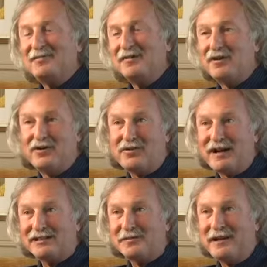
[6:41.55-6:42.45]
But for
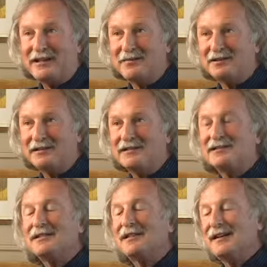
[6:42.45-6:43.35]
arthritis pain that
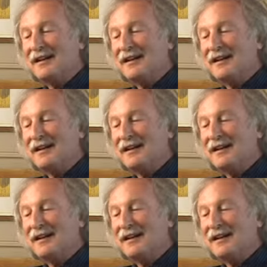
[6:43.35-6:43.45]
persists,